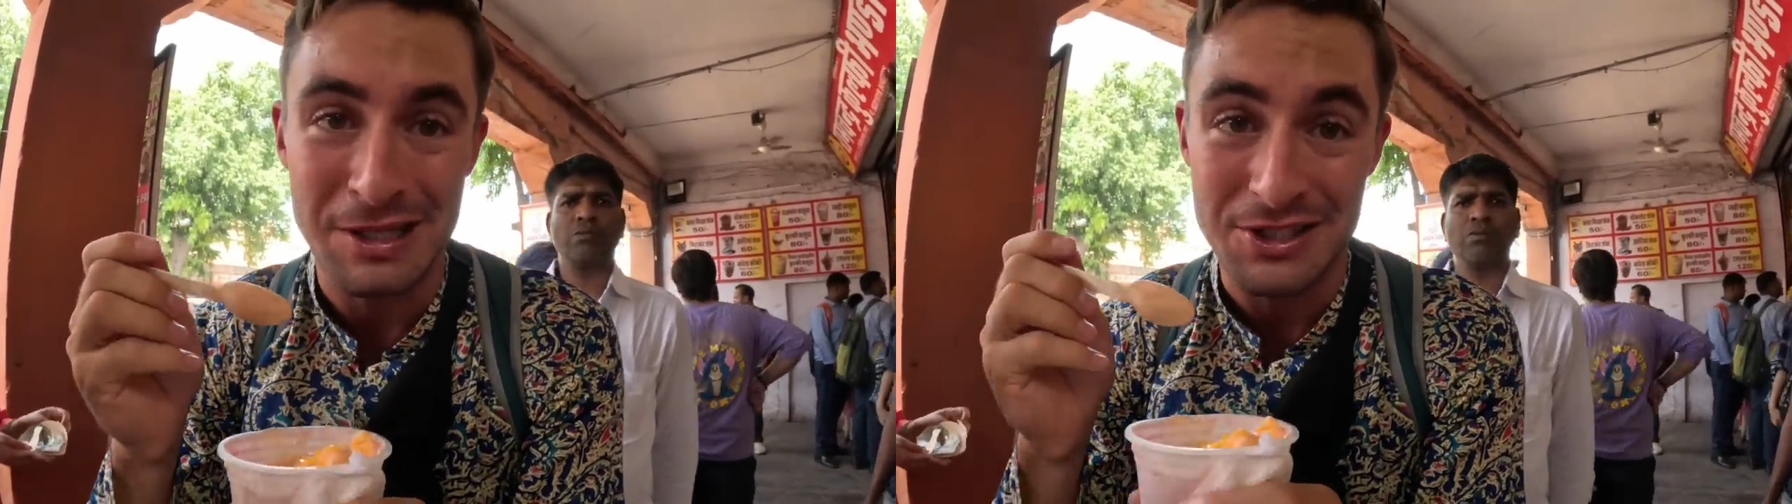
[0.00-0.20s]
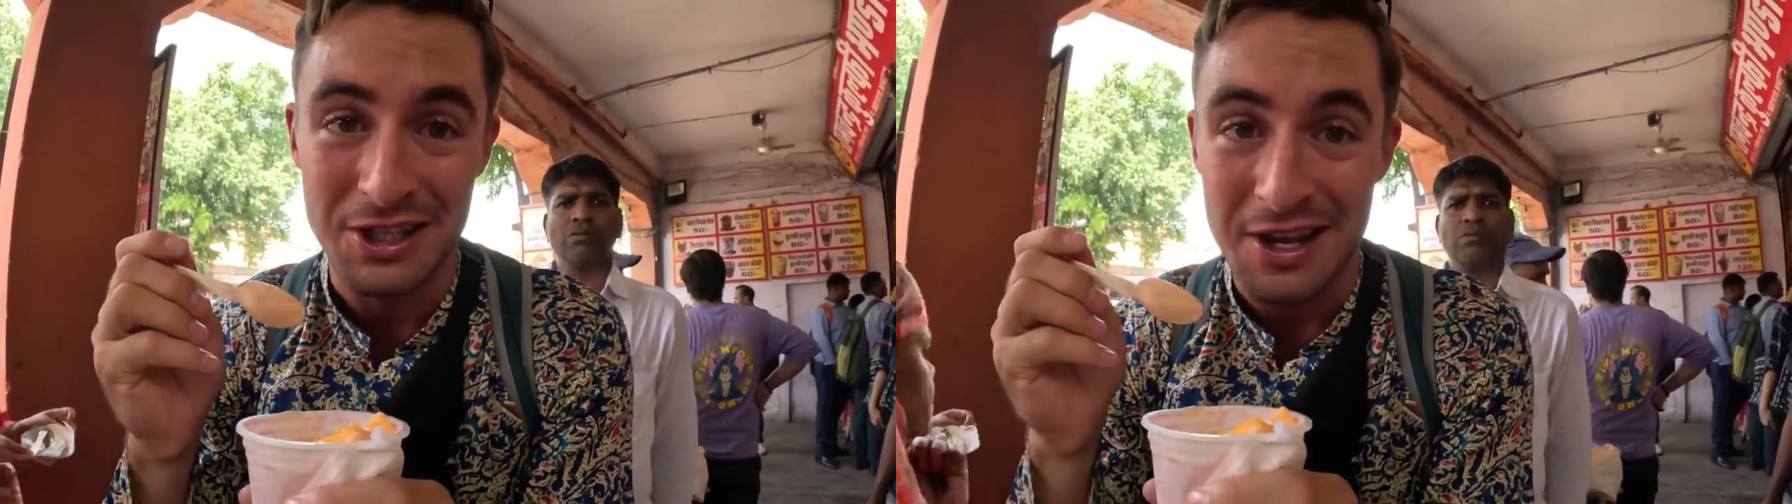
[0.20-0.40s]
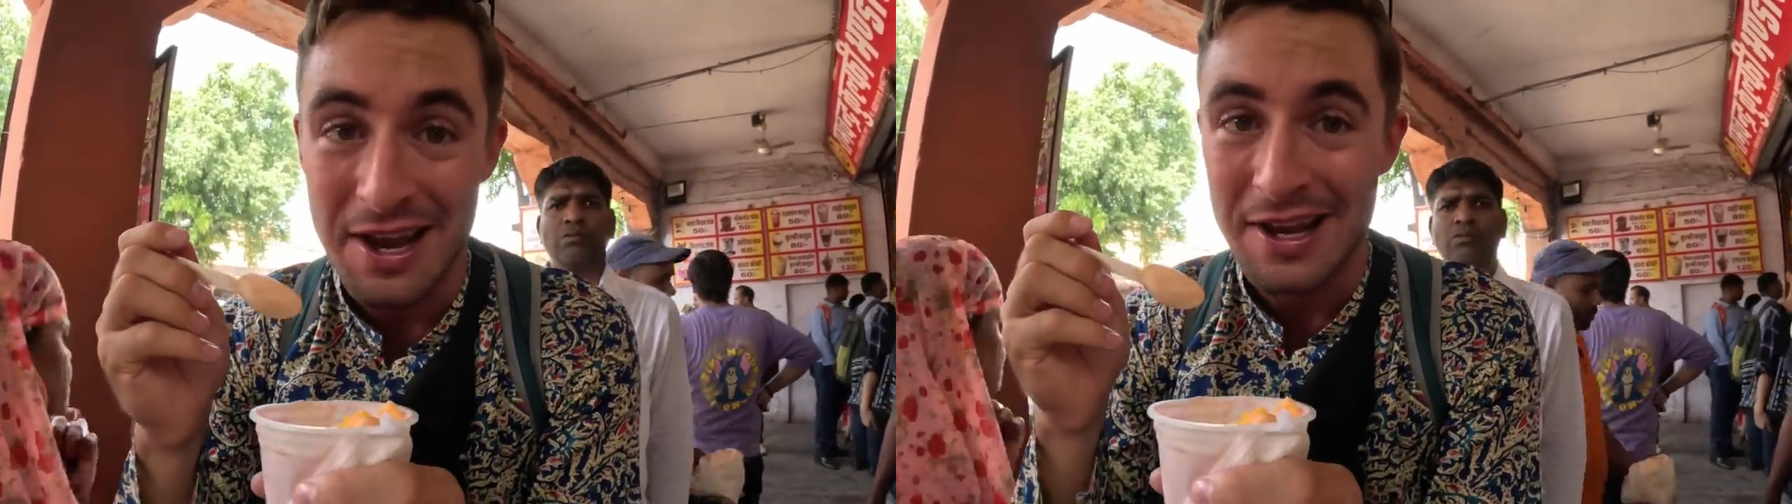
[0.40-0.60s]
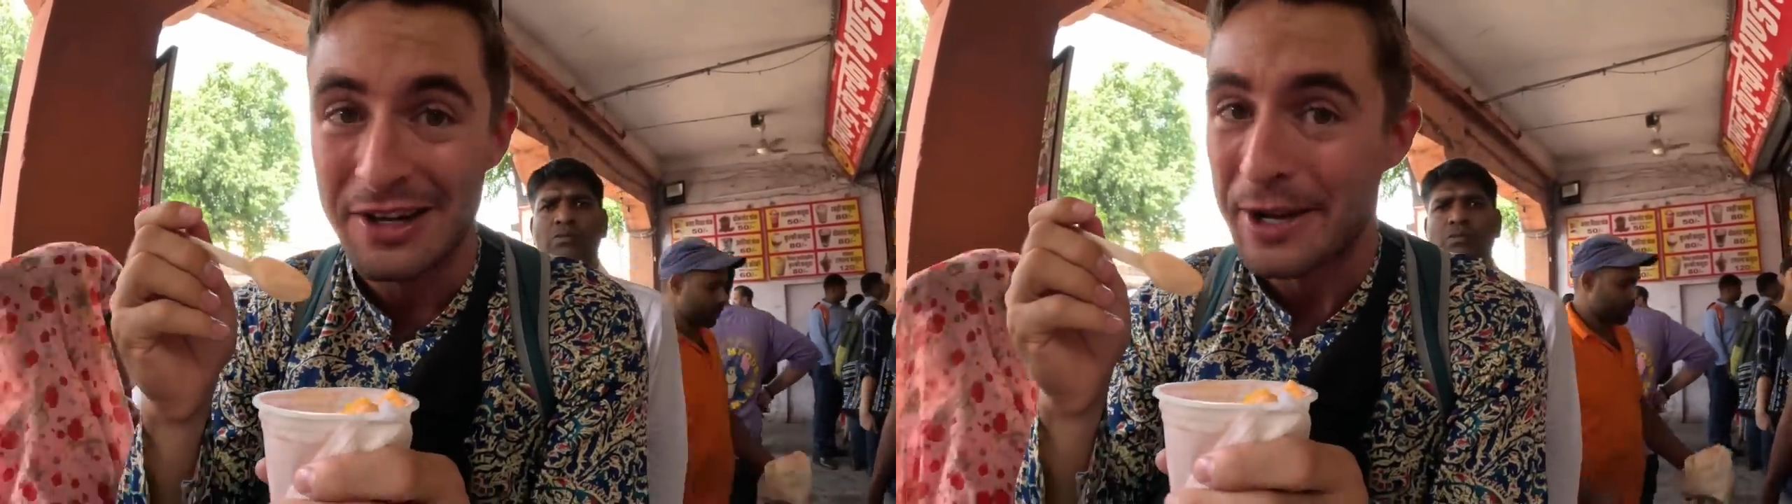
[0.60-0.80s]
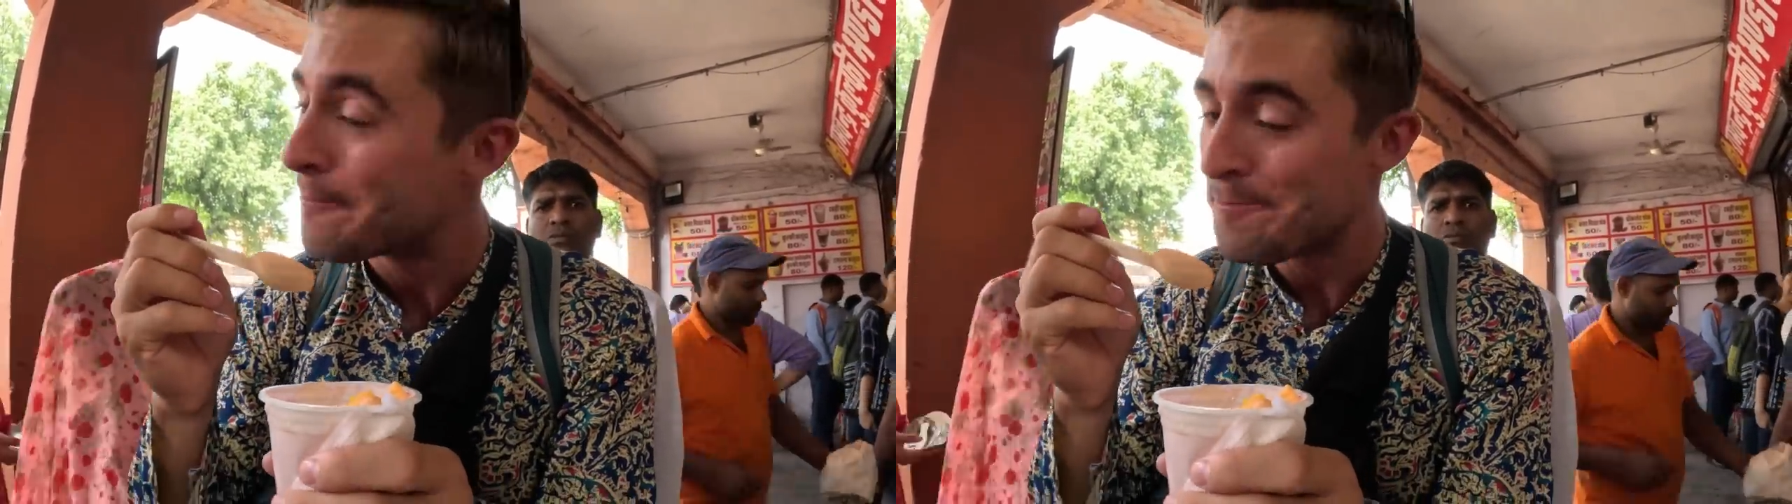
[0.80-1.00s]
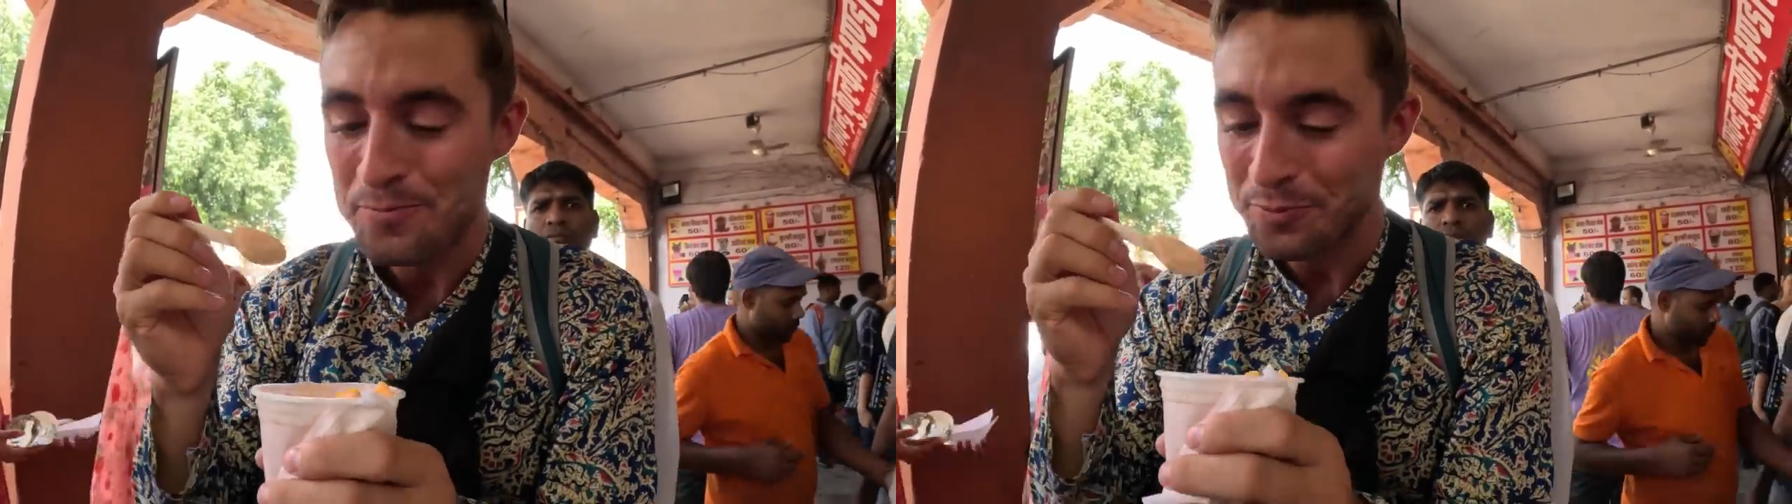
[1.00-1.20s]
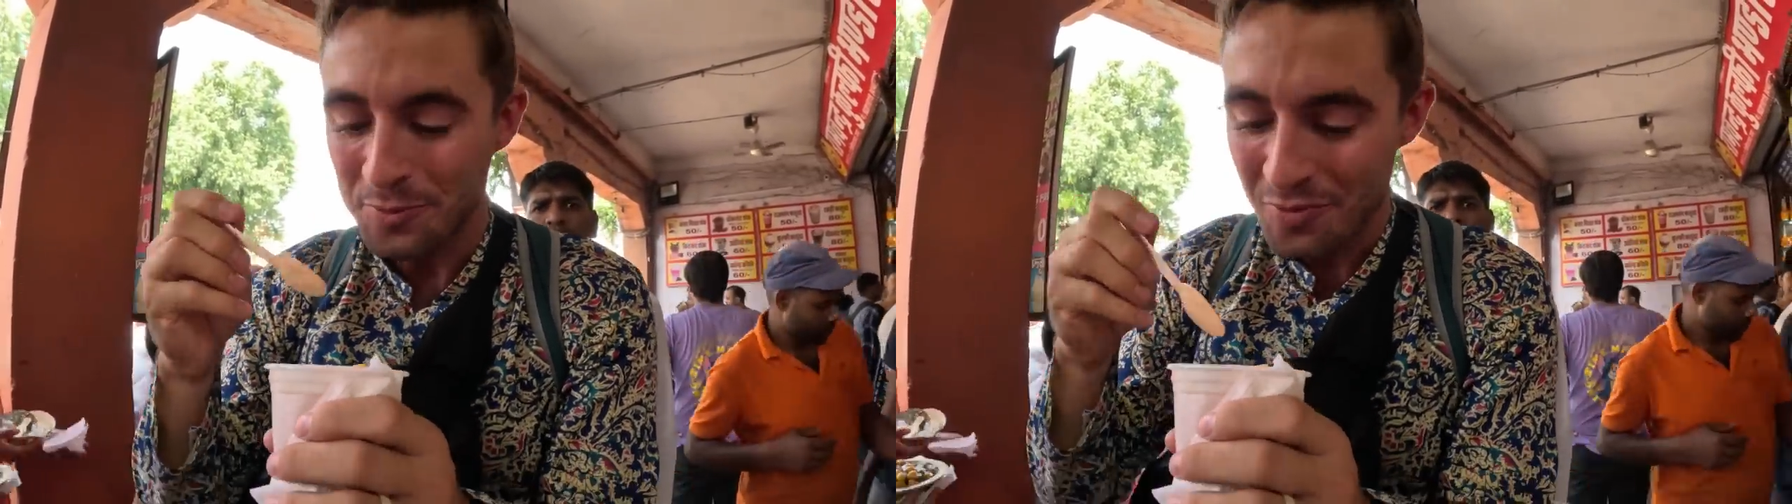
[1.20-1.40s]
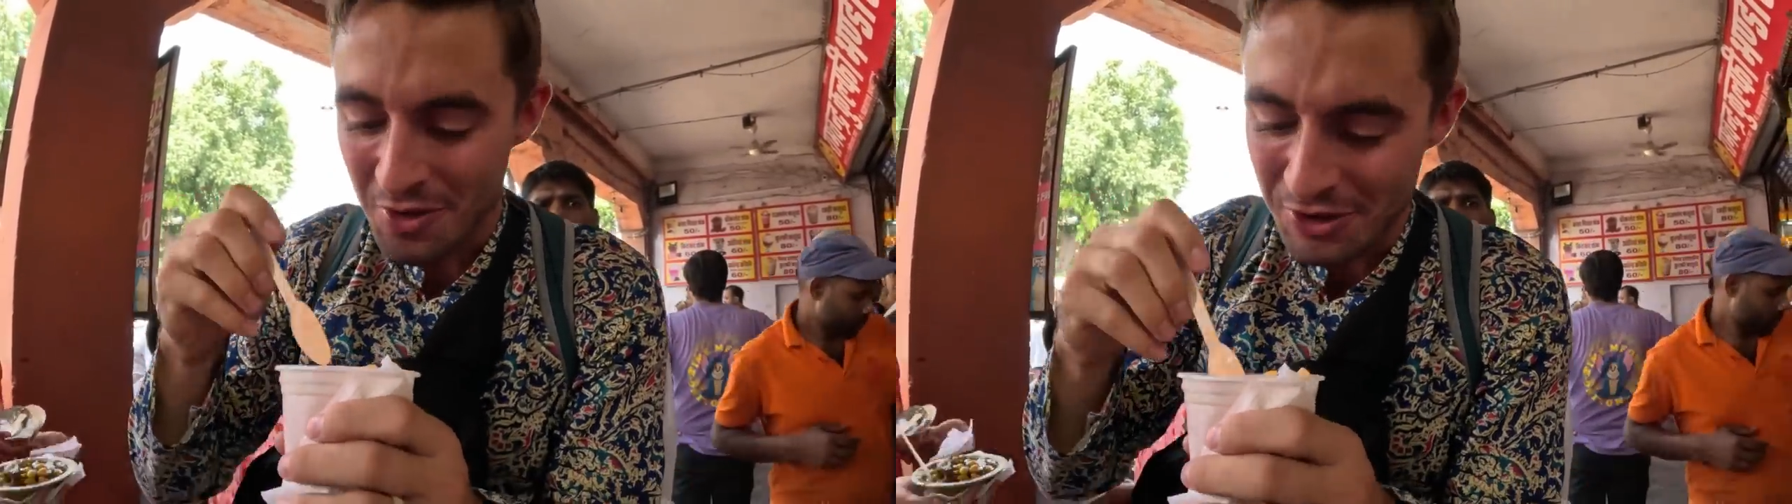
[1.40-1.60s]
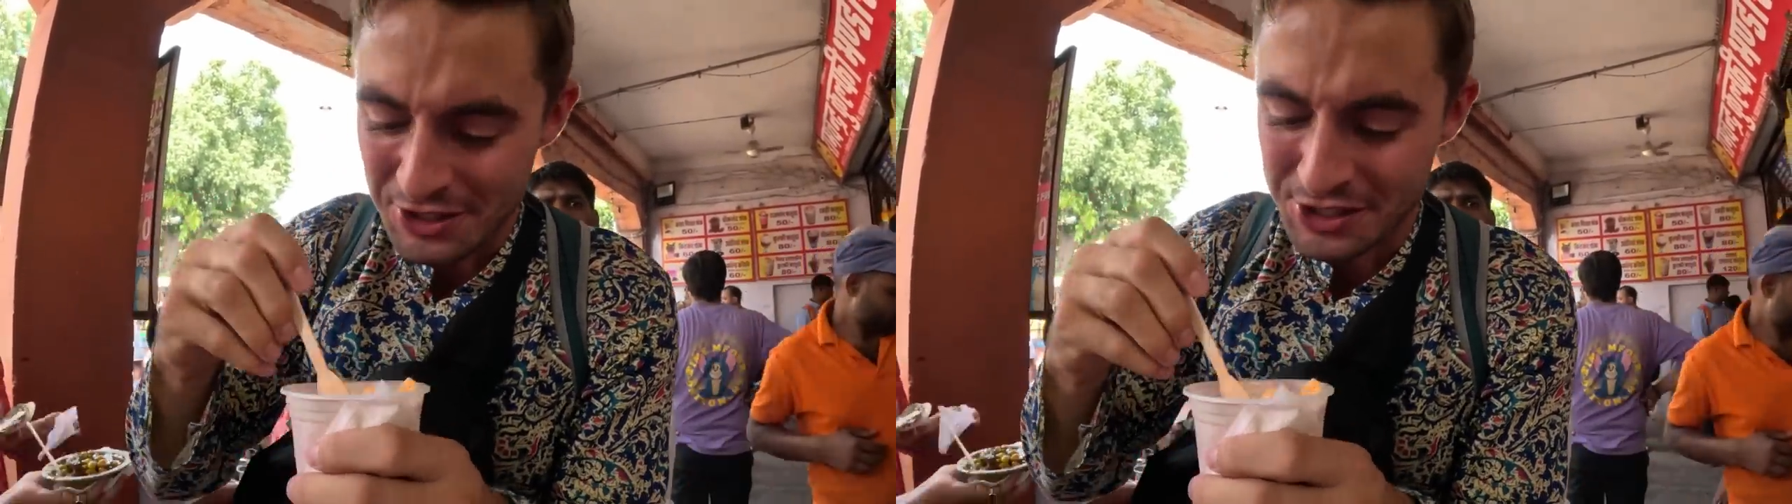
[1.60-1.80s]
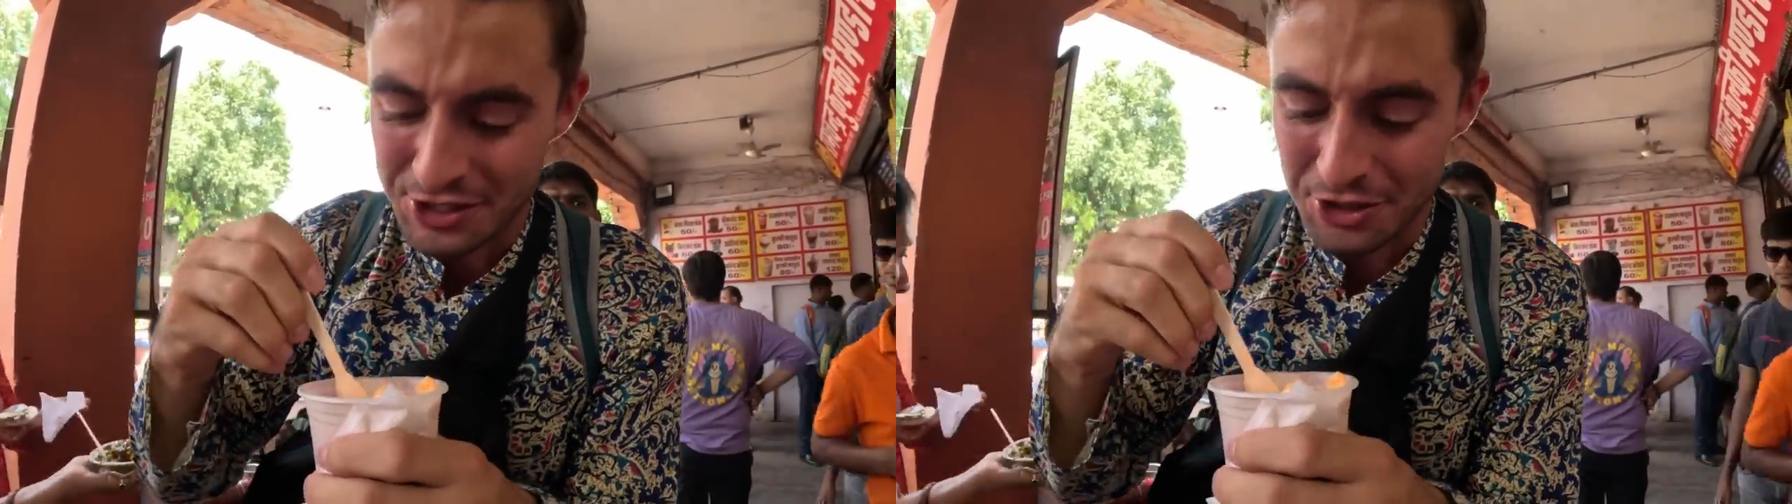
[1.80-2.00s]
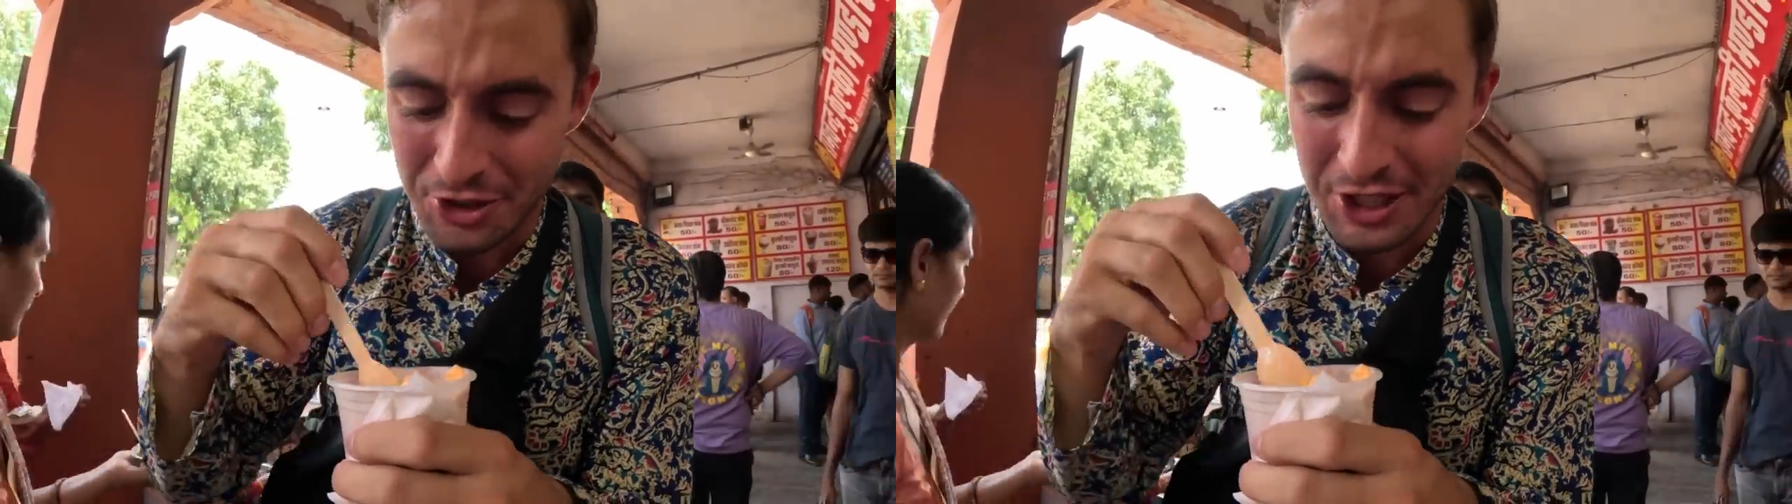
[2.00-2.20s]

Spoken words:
piece of candy. This is so